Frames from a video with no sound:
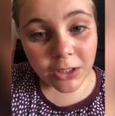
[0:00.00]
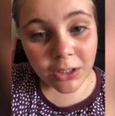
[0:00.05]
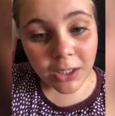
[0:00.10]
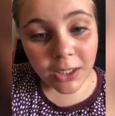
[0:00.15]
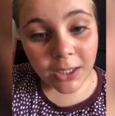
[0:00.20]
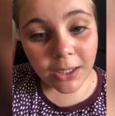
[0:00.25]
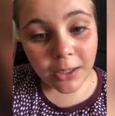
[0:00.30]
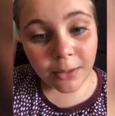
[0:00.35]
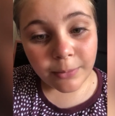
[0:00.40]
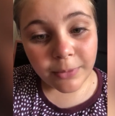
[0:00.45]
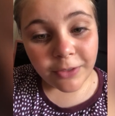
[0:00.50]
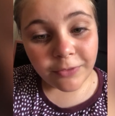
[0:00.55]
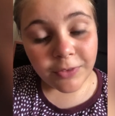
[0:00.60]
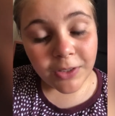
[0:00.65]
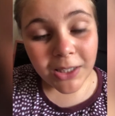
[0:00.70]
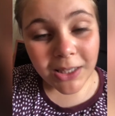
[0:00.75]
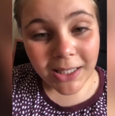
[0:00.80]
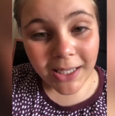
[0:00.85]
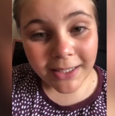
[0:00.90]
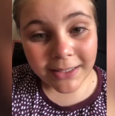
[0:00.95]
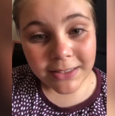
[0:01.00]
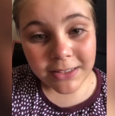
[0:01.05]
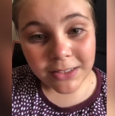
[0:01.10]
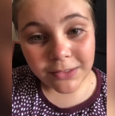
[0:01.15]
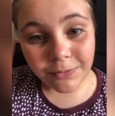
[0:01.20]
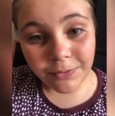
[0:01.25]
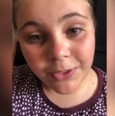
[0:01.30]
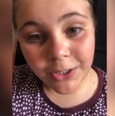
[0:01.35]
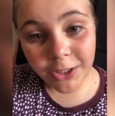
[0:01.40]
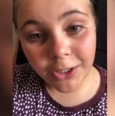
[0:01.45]
If you like this
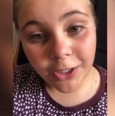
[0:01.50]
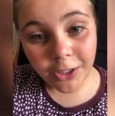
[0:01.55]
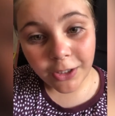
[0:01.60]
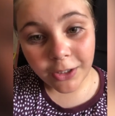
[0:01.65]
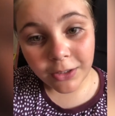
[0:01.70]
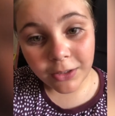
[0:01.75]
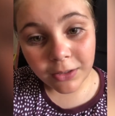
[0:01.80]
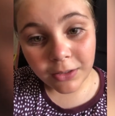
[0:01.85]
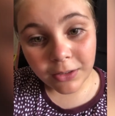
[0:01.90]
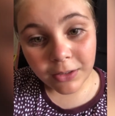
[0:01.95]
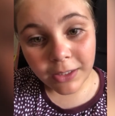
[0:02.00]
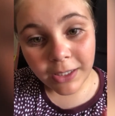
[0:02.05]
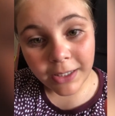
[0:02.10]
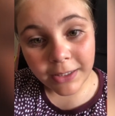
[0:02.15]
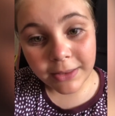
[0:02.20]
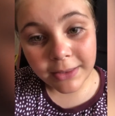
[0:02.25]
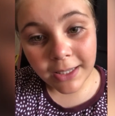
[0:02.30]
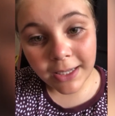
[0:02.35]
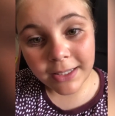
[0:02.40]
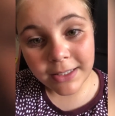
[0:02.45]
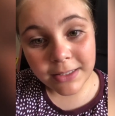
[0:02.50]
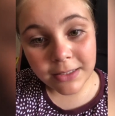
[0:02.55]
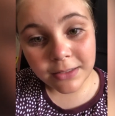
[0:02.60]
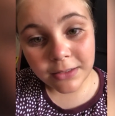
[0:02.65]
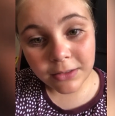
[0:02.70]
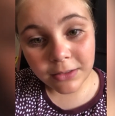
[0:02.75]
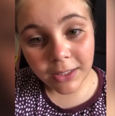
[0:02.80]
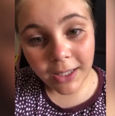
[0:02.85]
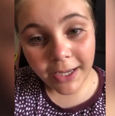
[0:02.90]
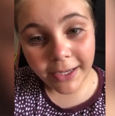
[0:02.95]
video, hit that
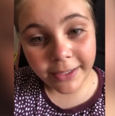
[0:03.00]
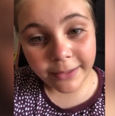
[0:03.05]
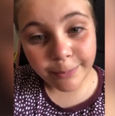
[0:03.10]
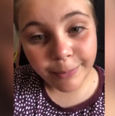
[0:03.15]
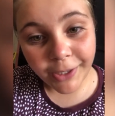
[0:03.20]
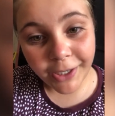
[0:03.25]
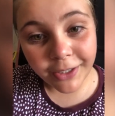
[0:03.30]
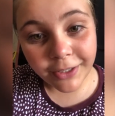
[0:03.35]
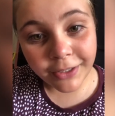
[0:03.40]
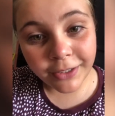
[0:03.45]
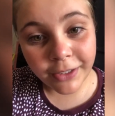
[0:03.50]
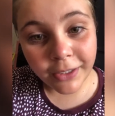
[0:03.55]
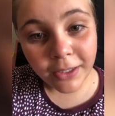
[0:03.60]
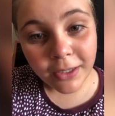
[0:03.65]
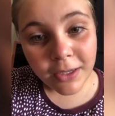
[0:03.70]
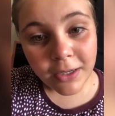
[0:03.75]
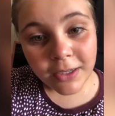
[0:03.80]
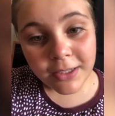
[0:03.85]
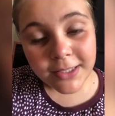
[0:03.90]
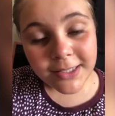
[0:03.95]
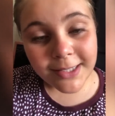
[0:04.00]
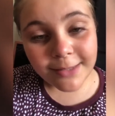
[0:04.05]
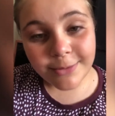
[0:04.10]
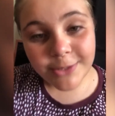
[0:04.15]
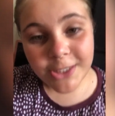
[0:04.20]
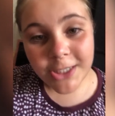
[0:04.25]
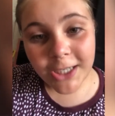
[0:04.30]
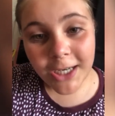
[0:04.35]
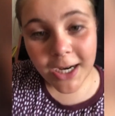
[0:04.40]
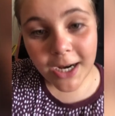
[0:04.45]
like button,
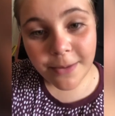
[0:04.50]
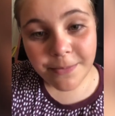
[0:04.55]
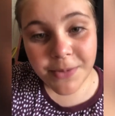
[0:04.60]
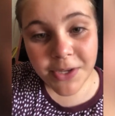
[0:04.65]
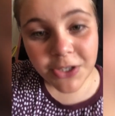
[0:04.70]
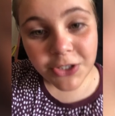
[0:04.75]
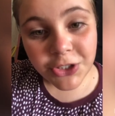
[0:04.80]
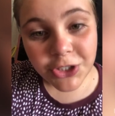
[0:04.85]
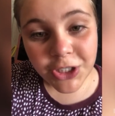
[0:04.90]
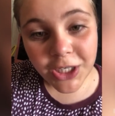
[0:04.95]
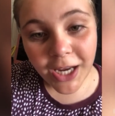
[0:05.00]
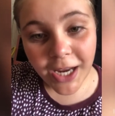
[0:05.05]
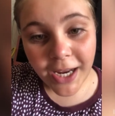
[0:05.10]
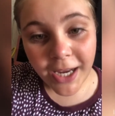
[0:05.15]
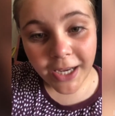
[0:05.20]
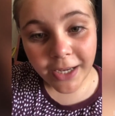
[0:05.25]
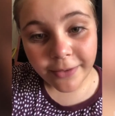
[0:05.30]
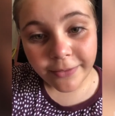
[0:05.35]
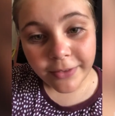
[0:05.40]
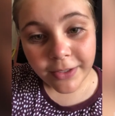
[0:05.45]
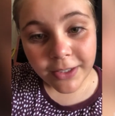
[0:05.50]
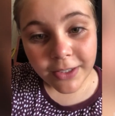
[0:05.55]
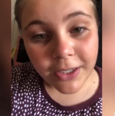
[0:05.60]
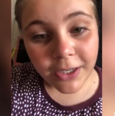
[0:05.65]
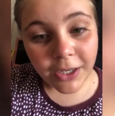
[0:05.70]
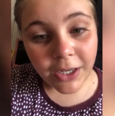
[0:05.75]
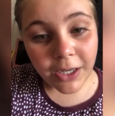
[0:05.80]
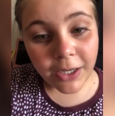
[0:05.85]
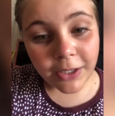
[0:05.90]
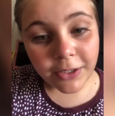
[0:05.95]
subscribe, share,
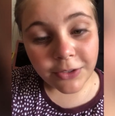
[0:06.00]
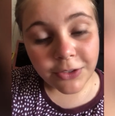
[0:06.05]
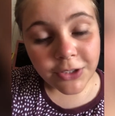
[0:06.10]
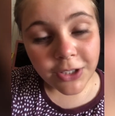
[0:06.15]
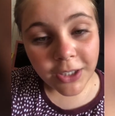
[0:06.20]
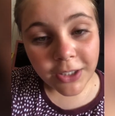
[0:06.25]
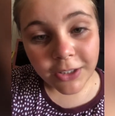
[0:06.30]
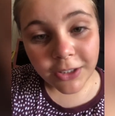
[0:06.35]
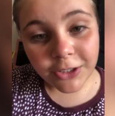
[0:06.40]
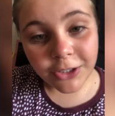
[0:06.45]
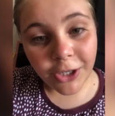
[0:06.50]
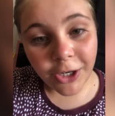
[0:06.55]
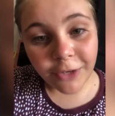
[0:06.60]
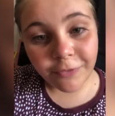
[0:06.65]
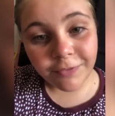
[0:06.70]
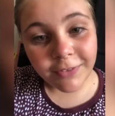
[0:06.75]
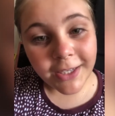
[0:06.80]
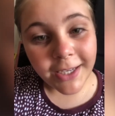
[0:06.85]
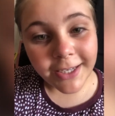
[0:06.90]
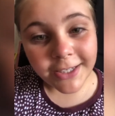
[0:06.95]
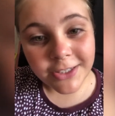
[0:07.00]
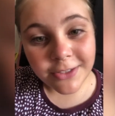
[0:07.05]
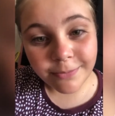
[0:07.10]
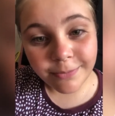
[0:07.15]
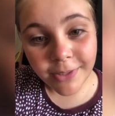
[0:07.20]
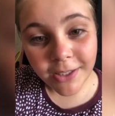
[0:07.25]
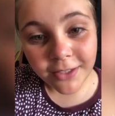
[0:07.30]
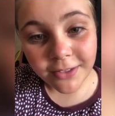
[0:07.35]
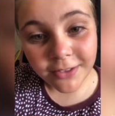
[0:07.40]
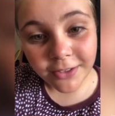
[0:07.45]
and turn the notification
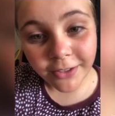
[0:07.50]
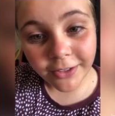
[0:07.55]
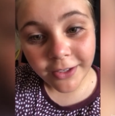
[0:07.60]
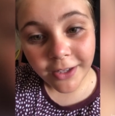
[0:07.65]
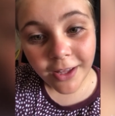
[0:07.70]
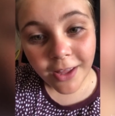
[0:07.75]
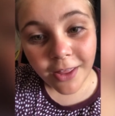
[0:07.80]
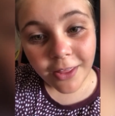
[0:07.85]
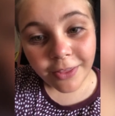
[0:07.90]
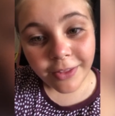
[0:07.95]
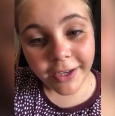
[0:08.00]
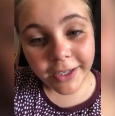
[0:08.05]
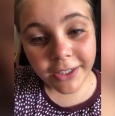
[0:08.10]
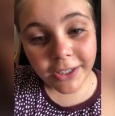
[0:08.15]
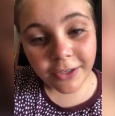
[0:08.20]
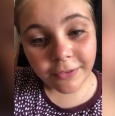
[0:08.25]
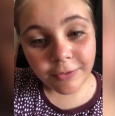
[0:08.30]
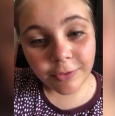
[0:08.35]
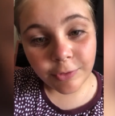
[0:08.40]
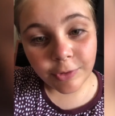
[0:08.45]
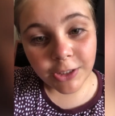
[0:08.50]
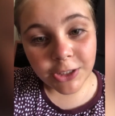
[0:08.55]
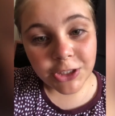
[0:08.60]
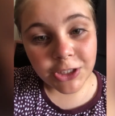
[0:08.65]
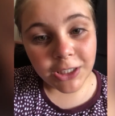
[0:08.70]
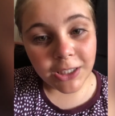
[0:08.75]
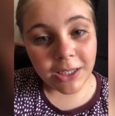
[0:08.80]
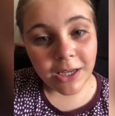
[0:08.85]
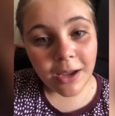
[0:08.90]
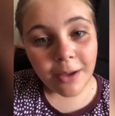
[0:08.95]
bells on. Thank you for
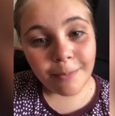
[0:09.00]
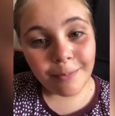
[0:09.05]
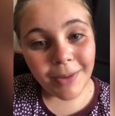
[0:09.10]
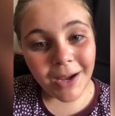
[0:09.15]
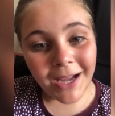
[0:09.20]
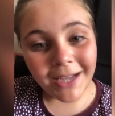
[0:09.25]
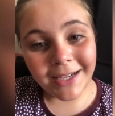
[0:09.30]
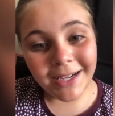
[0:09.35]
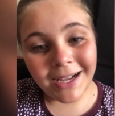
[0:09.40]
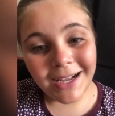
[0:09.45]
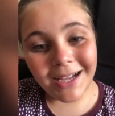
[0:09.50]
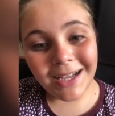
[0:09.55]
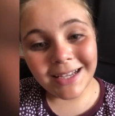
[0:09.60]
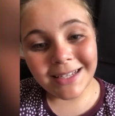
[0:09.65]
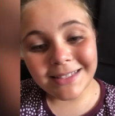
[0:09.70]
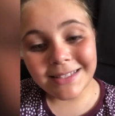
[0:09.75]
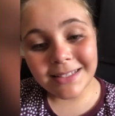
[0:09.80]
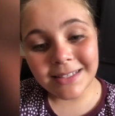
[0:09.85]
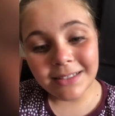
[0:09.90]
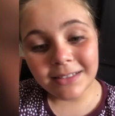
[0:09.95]
watching. Bye, guys.